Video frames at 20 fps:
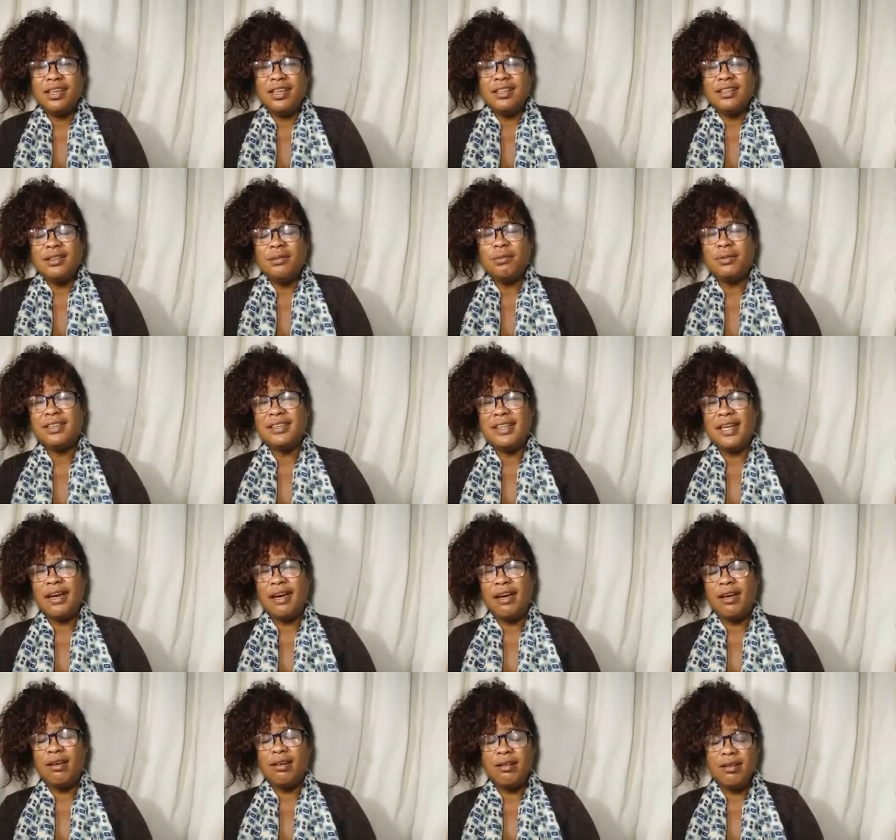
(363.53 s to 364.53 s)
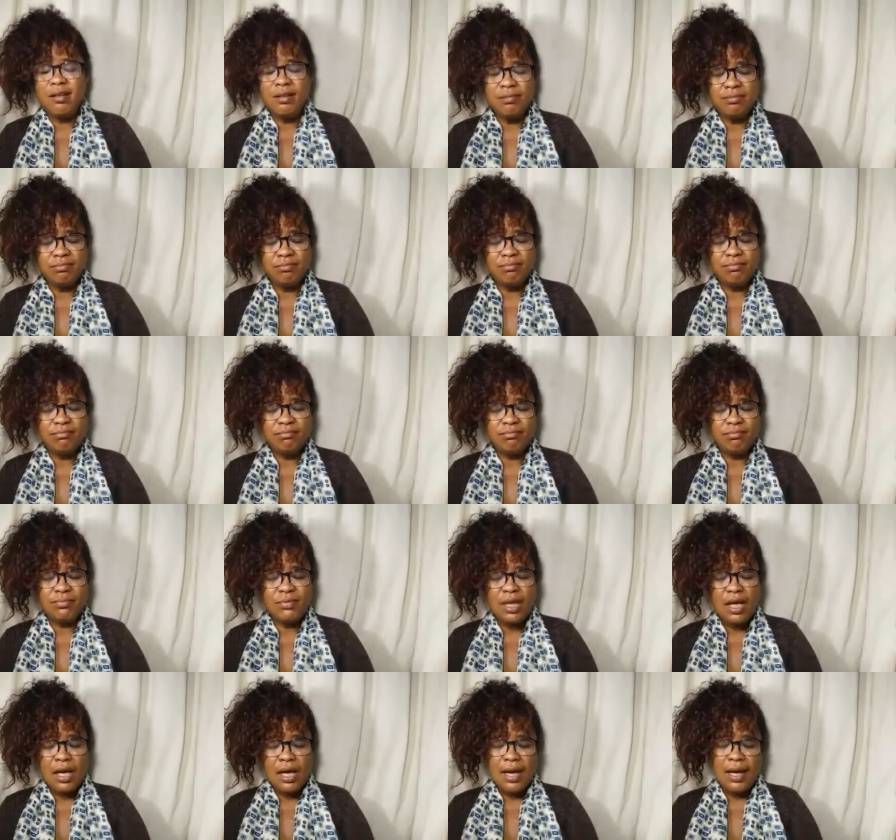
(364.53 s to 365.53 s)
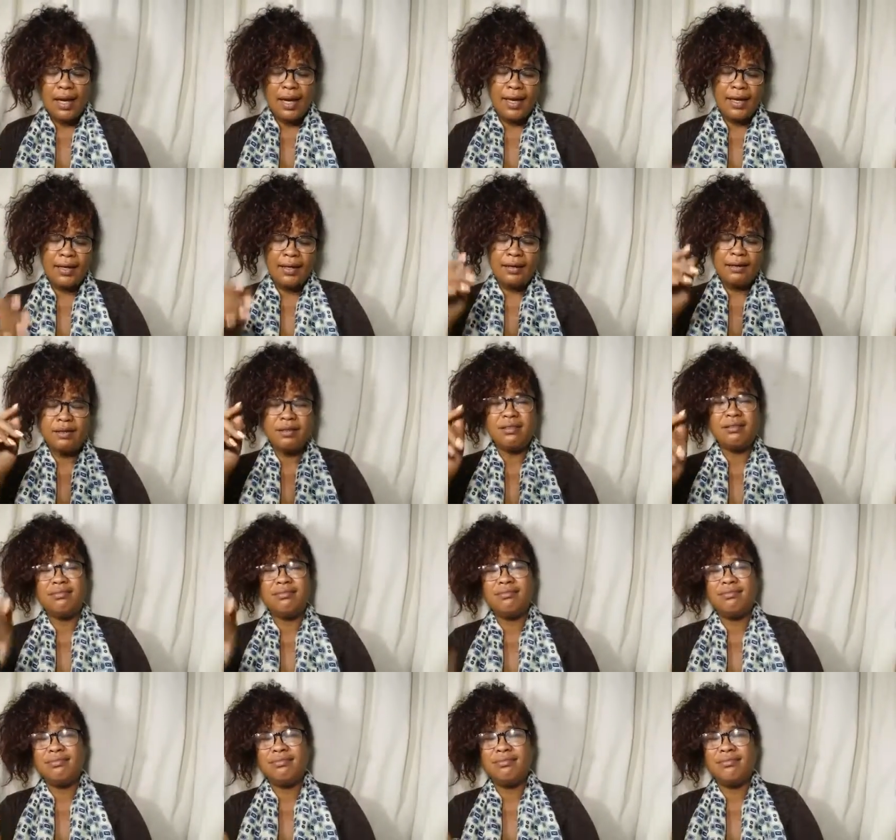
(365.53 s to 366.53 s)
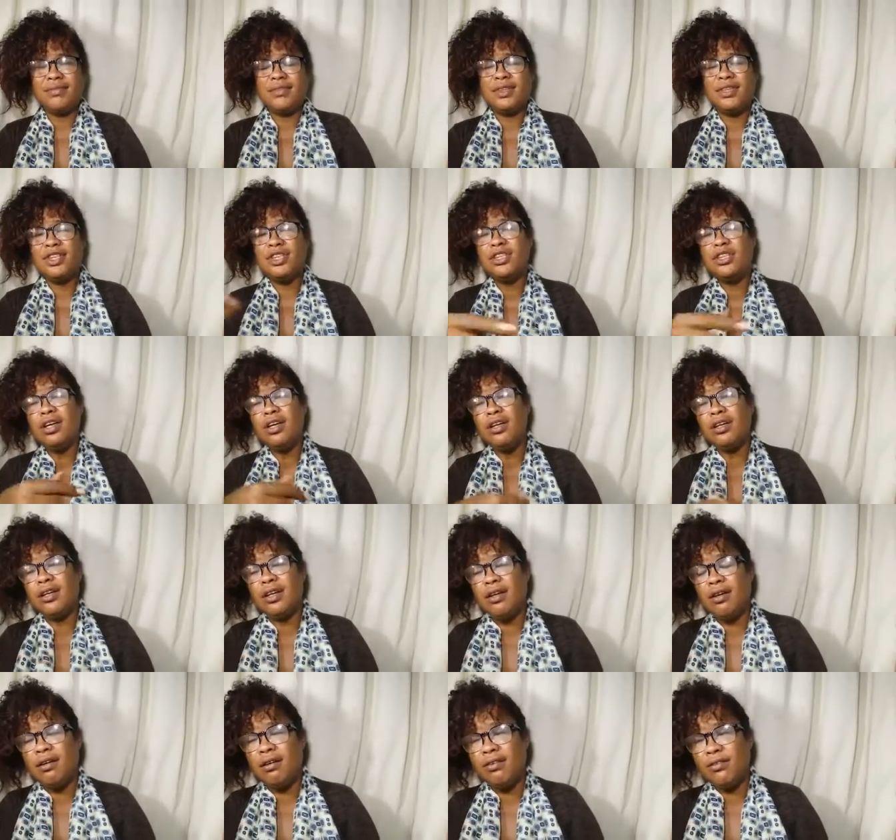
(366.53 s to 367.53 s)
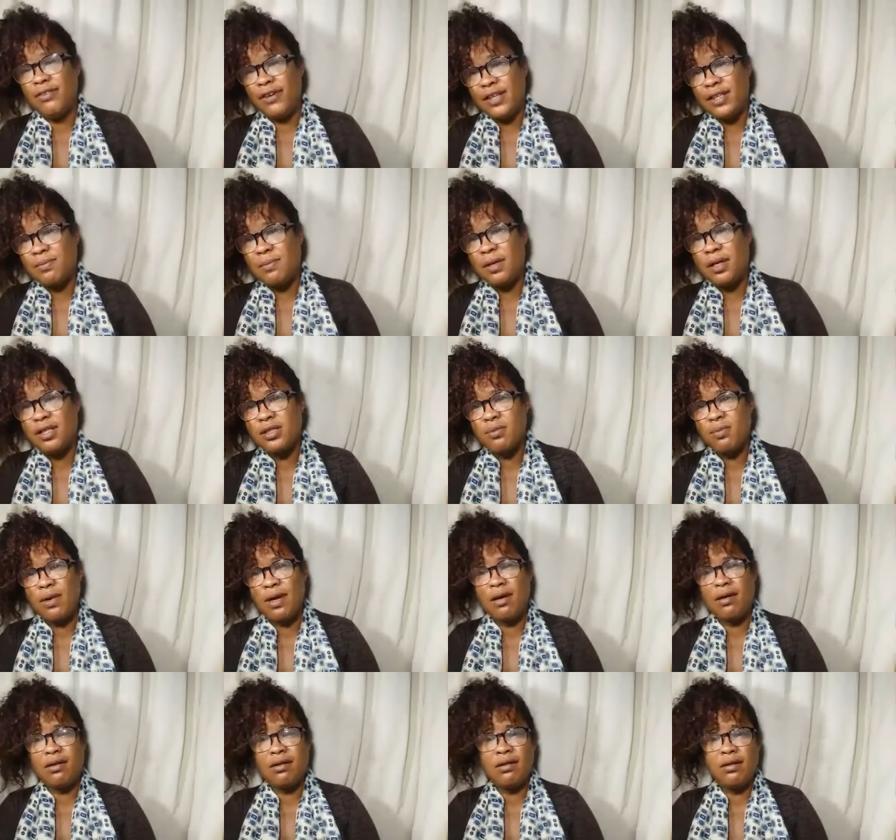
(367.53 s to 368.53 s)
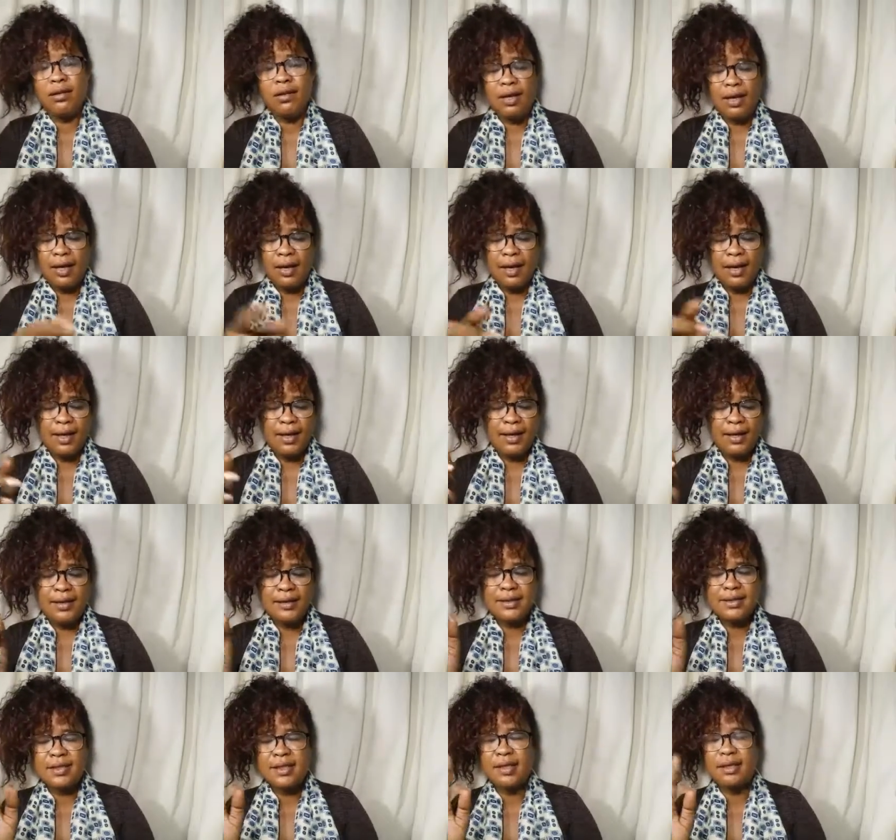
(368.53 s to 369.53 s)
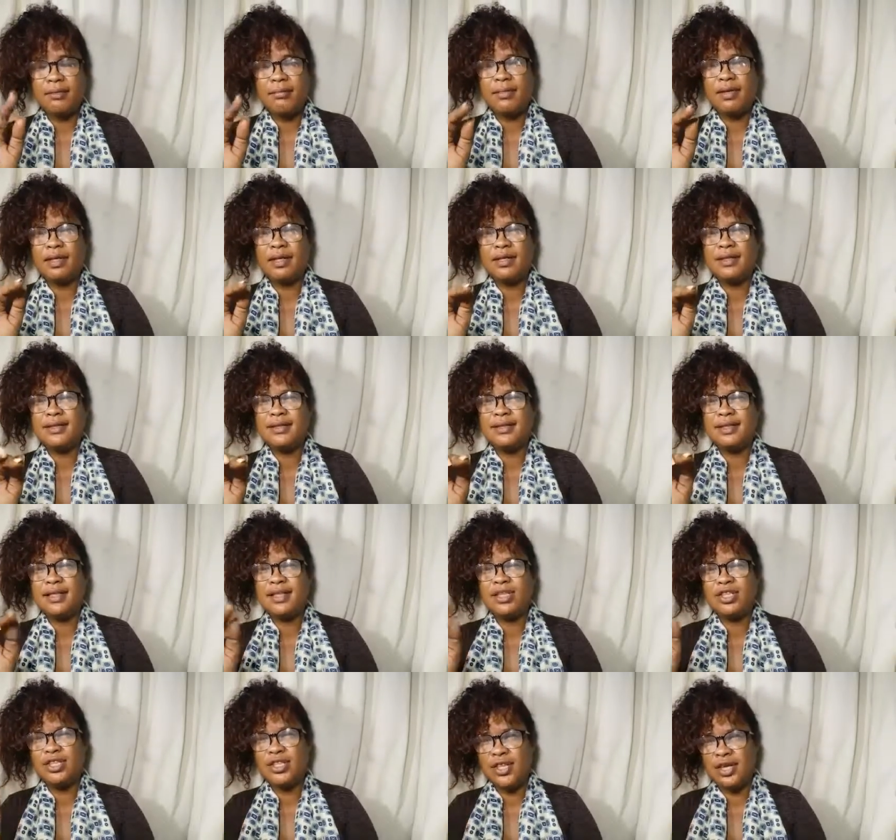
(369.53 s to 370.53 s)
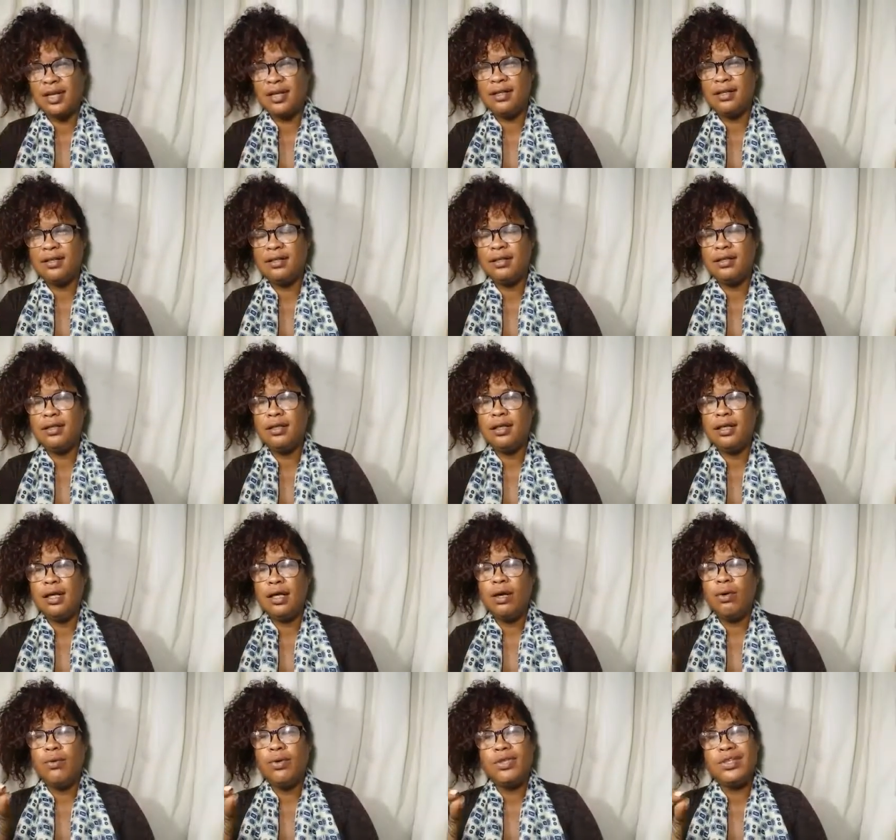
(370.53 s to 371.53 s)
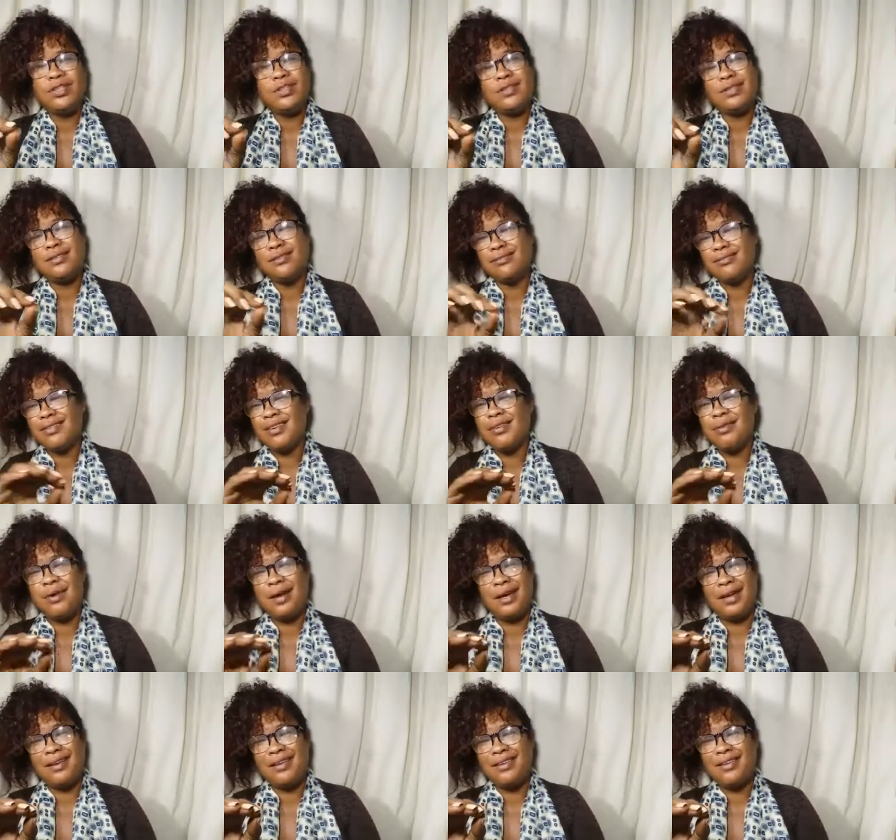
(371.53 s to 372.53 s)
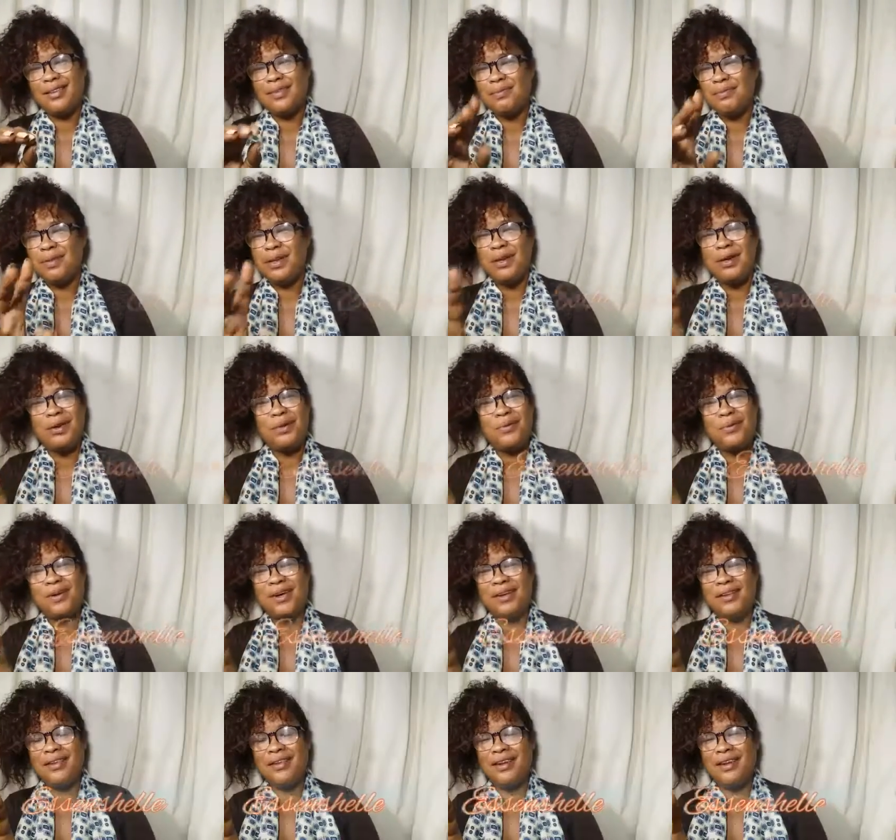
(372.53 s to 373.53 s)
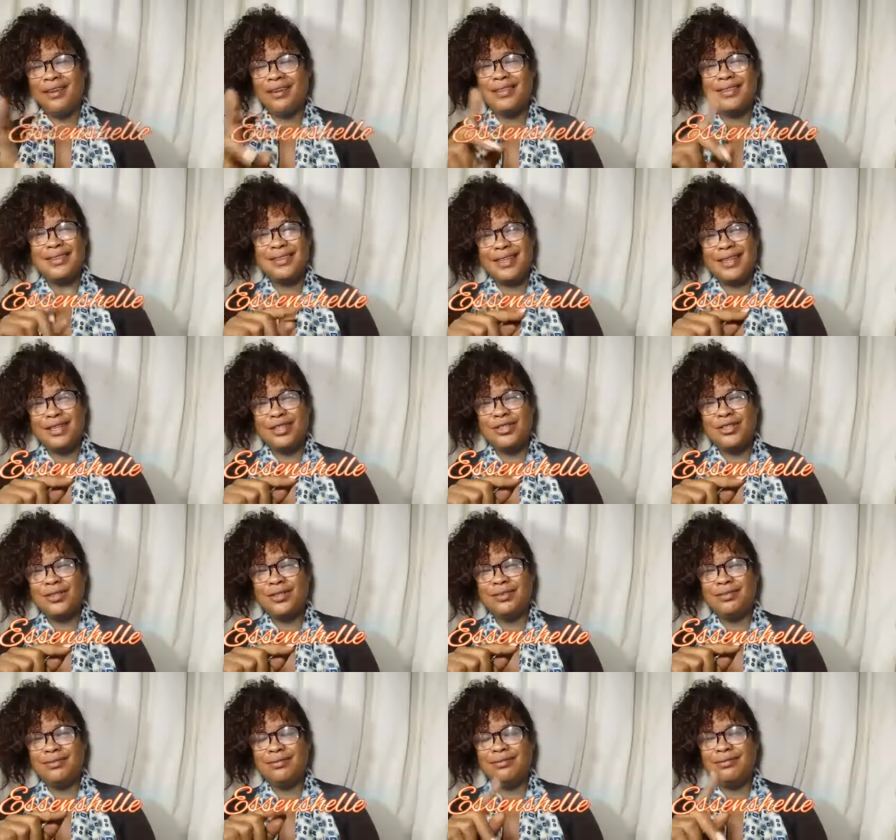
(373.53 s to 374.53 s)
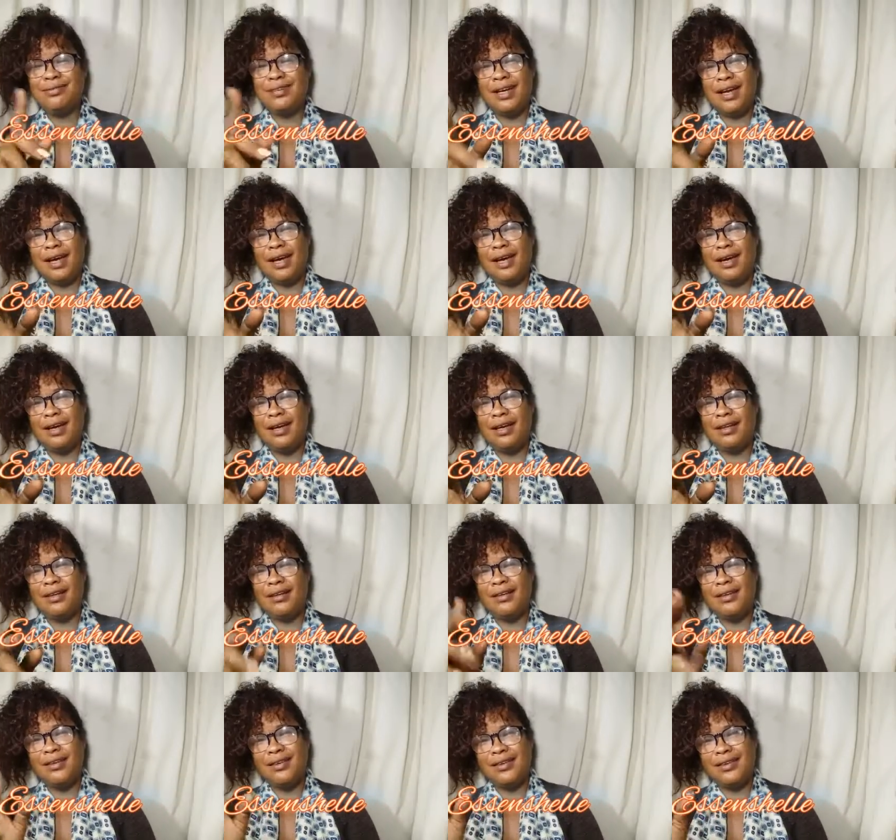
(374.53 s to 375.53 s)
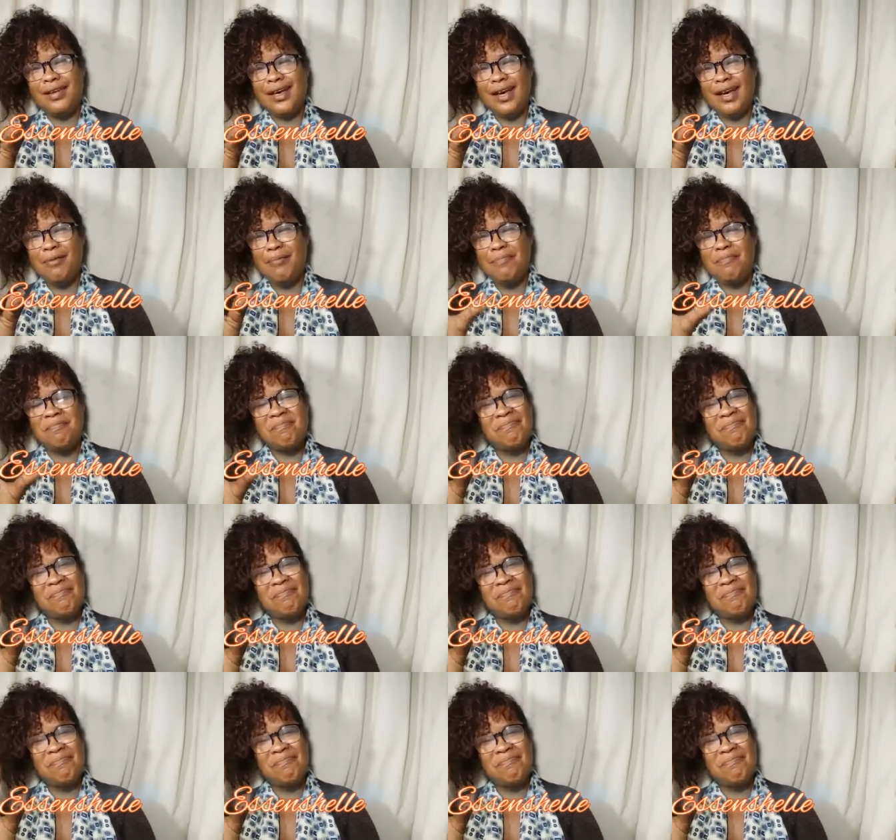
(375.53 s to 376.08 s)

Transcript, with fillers: as I was saying. And she's on, on Facebook as well as um, Essential, which is great play on word the essential and her name